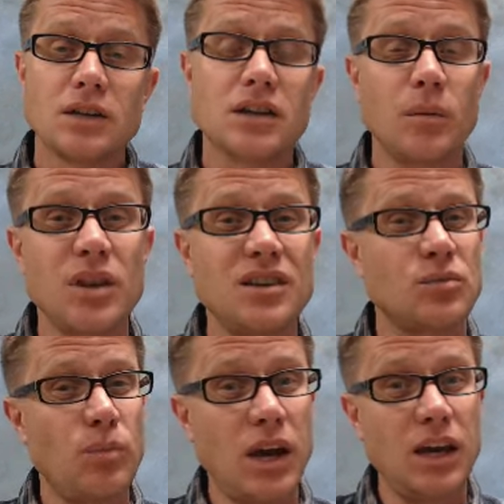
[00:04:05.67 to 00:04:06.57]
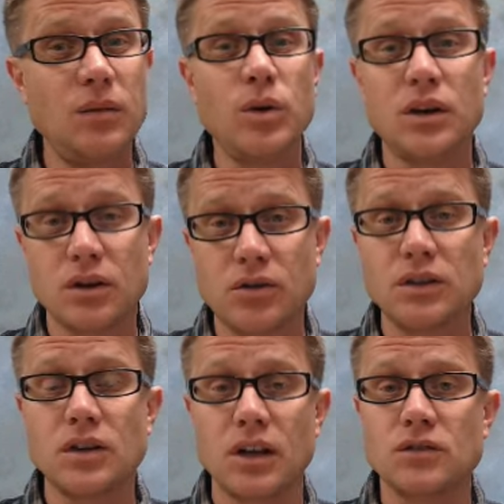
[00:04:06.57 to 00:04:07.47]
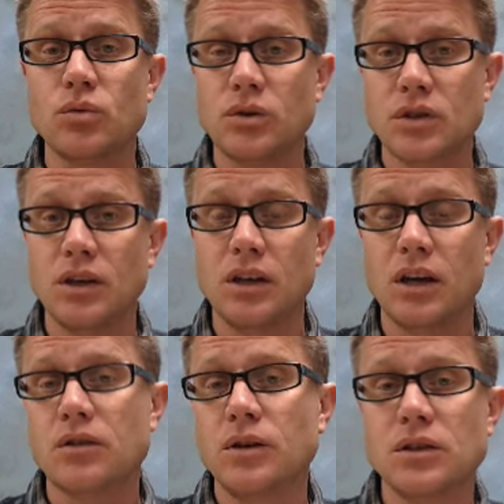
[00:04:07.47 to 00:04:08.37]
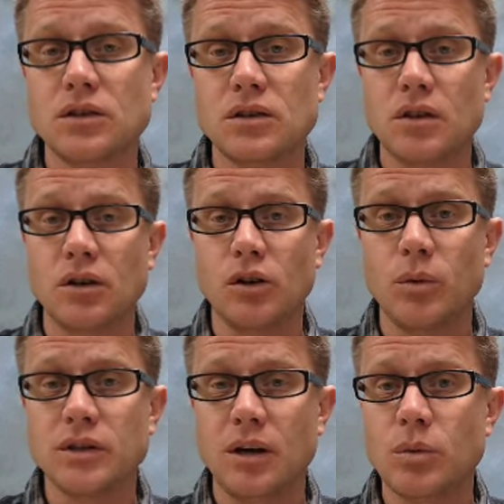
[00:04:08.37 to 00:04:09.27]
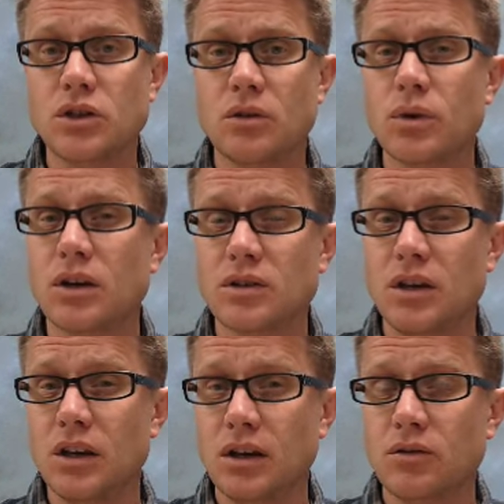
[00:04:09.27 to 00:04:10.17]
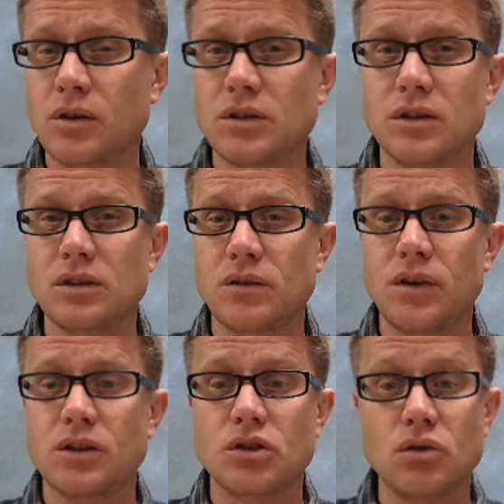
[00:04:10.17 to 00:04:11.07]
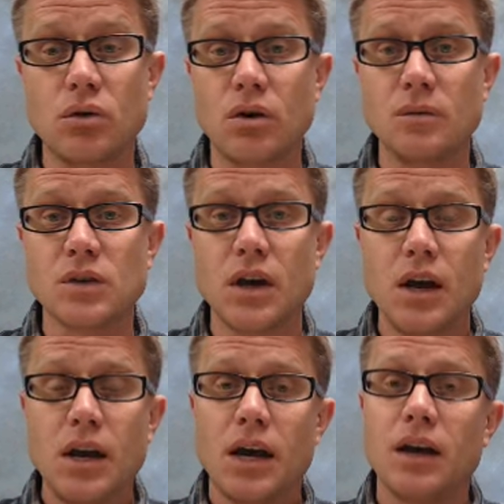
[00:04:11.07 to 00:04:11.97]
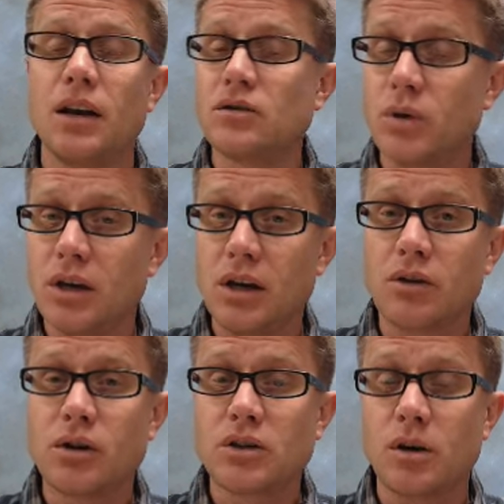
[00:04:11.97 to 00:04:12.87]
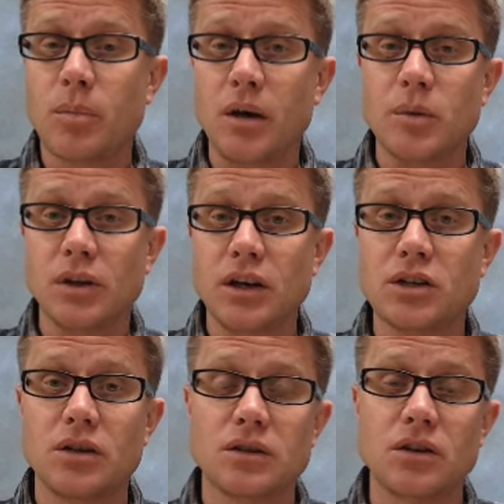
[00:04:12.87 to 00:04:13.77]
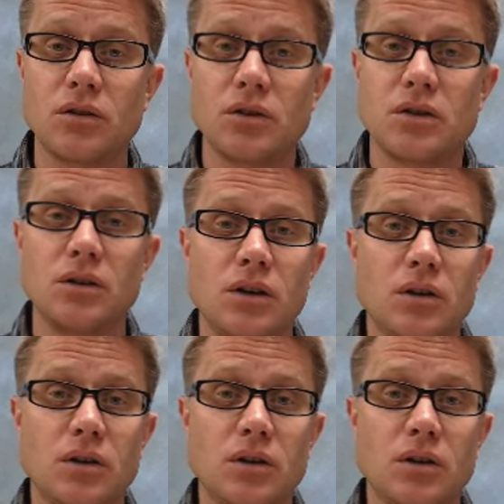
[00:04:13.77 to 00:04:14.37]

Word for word: Some of these may be increasing. As we're seeing increases in the global temperature, we're going to see increase in severe storms. And as we increase our population, it's going to